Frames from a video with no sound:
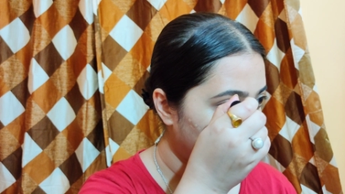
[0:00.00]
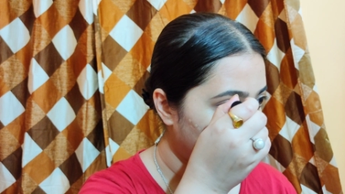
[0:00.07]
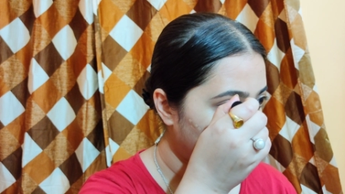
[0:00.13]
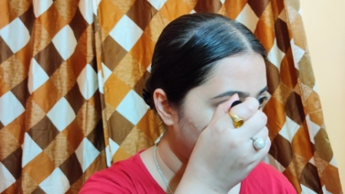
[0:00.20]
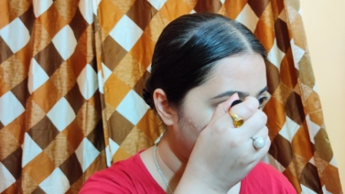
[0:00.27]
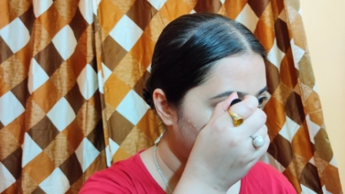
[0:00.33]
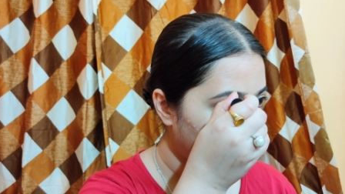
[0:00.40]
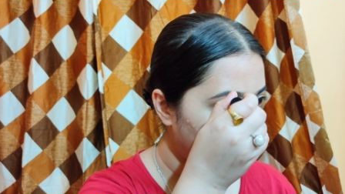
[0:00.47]

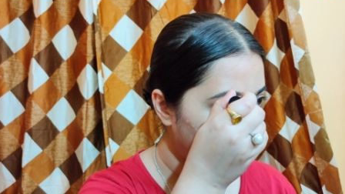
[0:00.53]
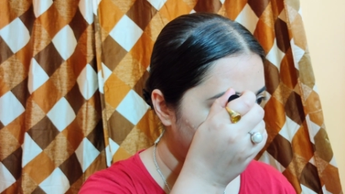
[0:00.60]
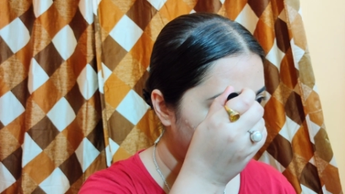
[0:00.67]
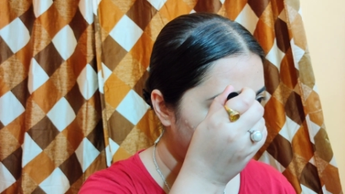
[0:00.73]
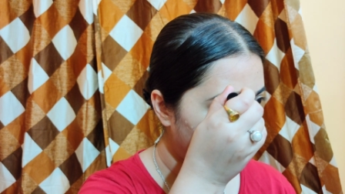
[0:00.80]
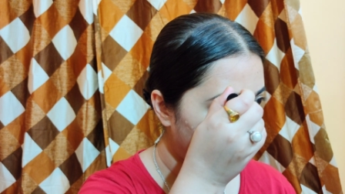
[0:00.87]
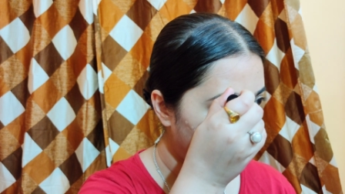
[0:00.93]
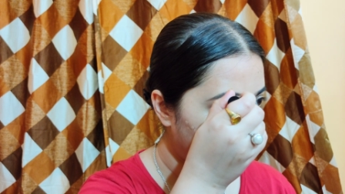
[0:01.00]
I'm going to
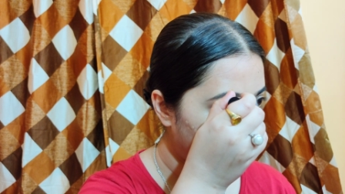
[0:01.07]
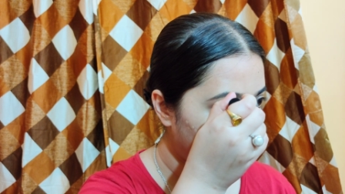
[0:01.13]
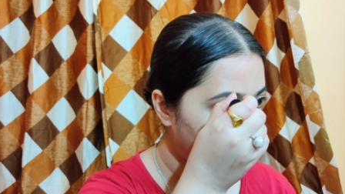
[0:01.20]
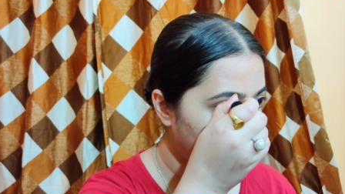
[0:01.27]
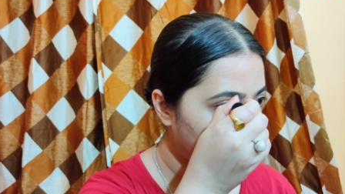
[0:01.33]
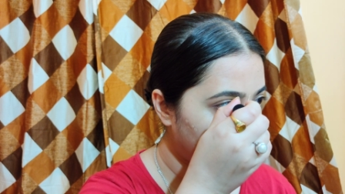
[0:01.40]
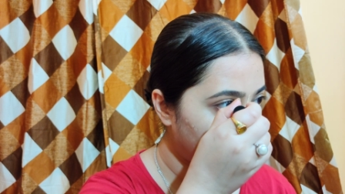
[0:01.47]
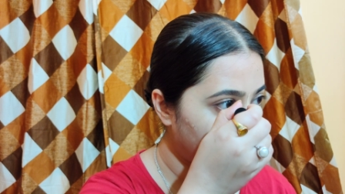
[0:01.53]
apply a little
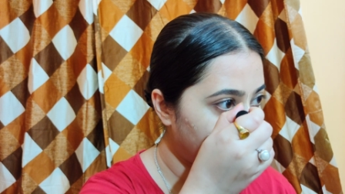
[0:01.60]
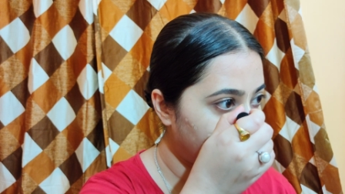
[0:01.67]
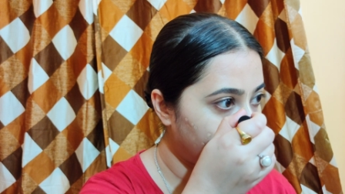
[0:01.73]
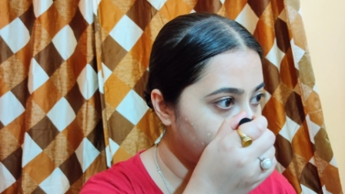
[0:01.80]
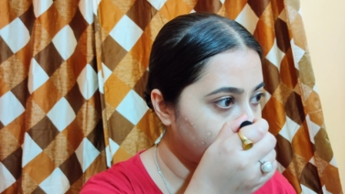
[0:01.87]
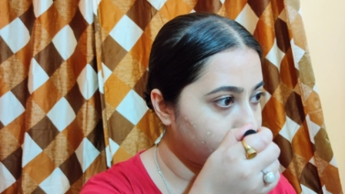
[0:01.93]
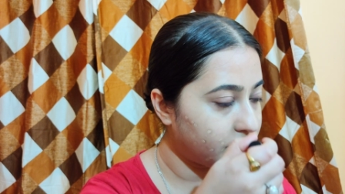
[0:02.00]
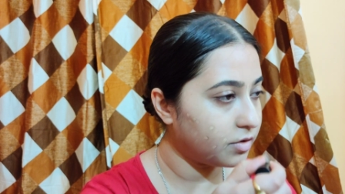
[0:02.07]
bit on the
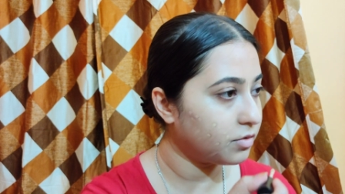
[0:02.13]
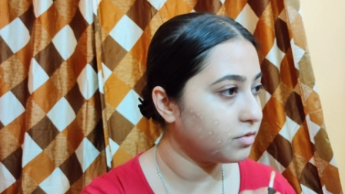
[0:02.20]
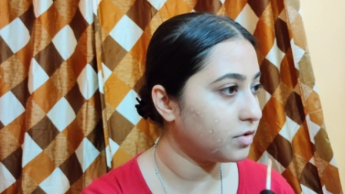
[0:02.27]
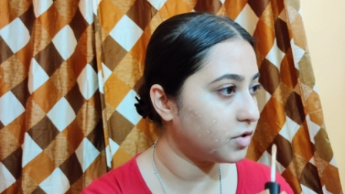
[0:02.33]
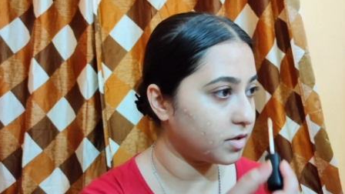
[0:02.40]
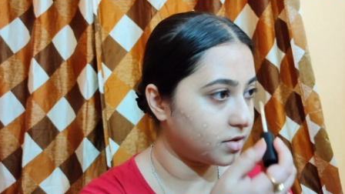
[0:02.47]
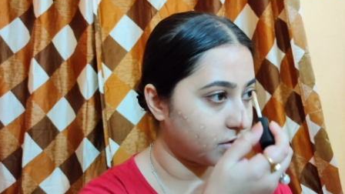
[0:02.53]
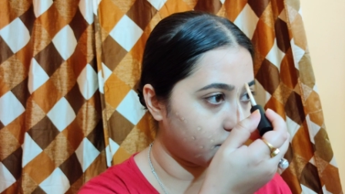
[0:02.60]
bridge of the
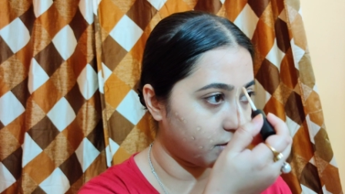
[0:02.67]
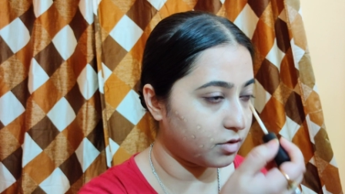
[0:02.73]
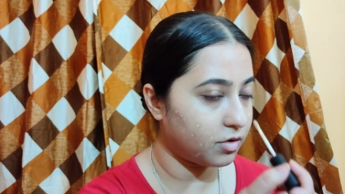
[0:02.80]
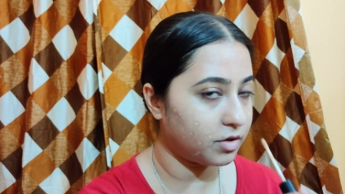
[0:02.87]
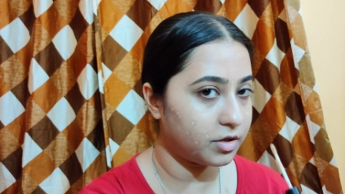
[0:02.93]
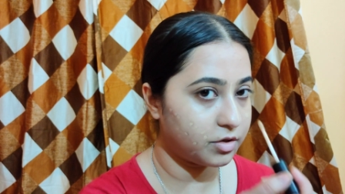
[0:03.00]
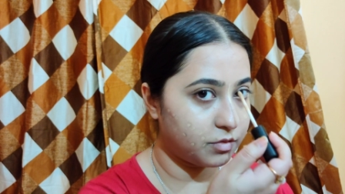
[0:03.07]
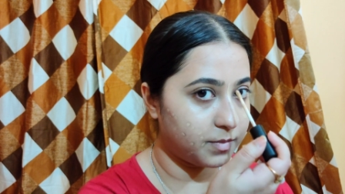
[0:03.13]
nose, just in
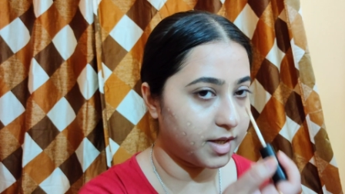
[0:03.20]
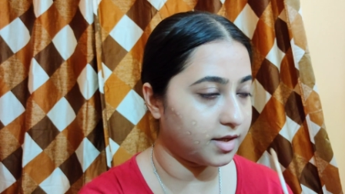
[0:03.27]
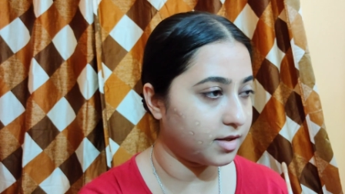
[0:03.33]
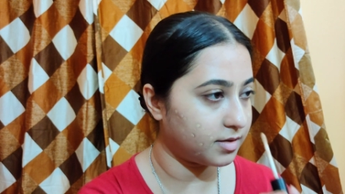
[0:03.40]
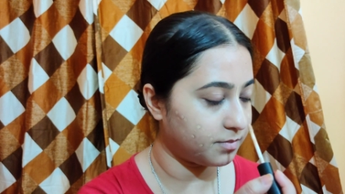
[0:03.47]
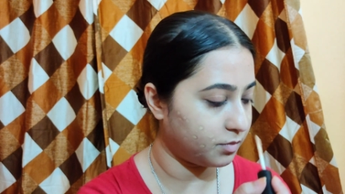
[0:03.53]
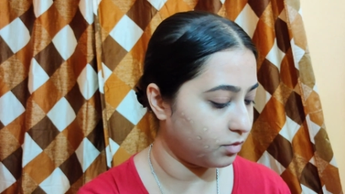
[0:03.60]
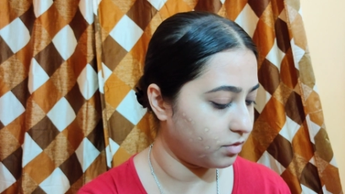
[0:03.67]
order to make
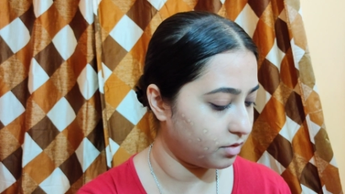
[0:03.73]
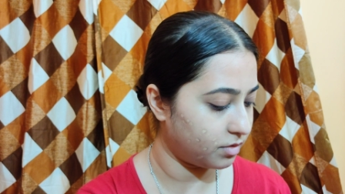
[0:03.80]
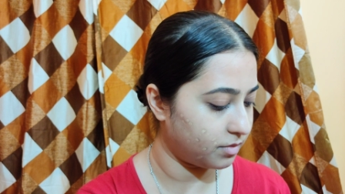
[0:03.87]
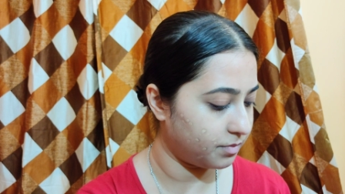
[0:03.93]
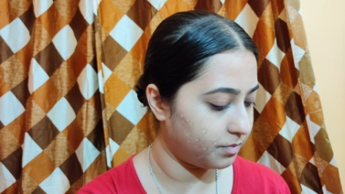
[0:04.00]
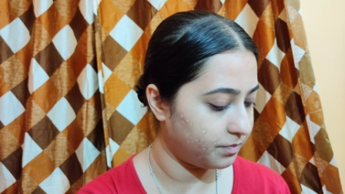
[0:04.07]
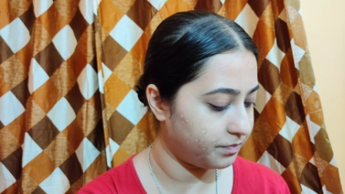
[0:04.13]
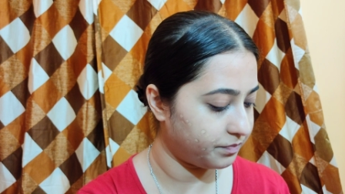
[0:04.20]
it more
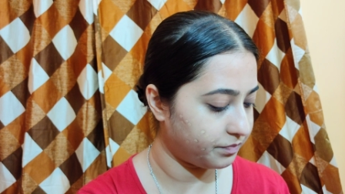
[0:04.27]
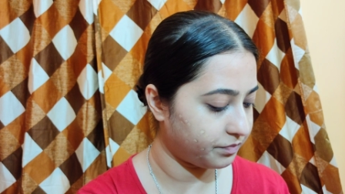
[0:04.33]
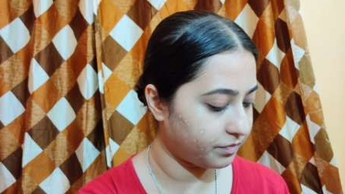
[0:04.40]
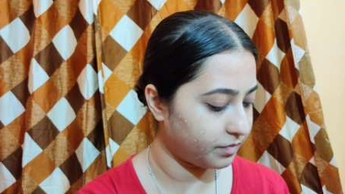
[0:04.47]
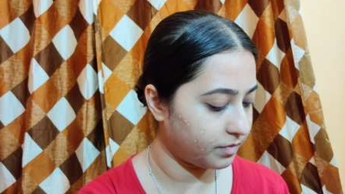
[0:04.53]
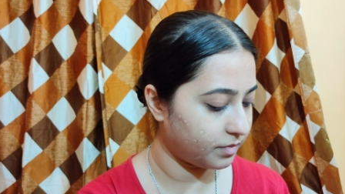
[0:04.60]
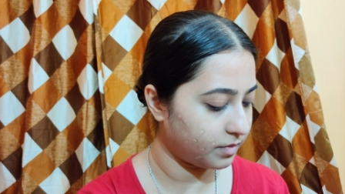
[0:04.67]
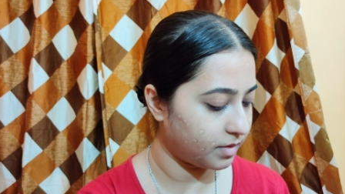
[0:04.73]

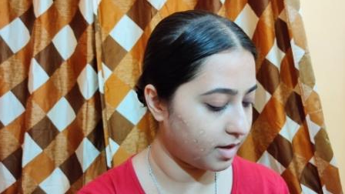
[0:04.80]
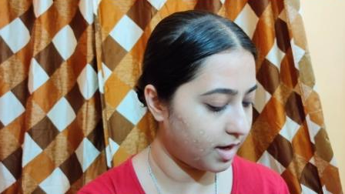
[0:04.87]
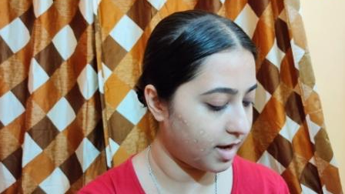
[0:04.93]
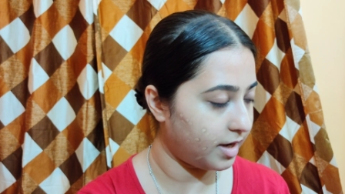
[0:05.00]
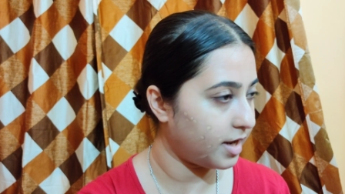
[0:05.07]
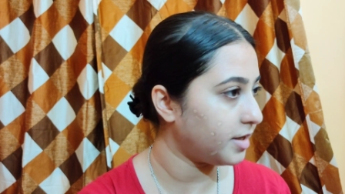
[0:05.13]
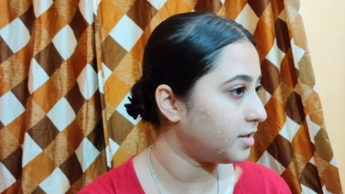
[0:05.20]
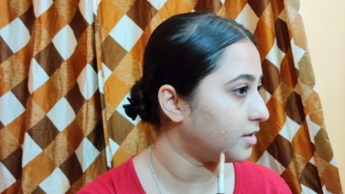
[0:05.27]

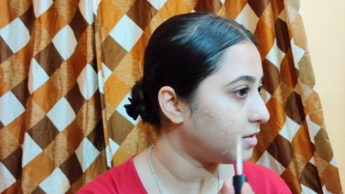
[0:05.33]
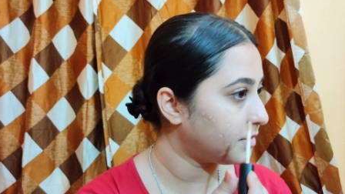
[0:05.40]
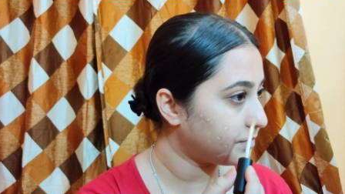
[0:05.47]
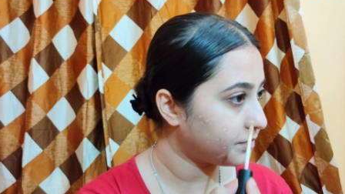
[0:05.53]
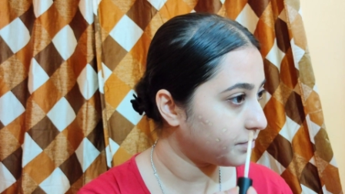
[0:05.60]
highlighted.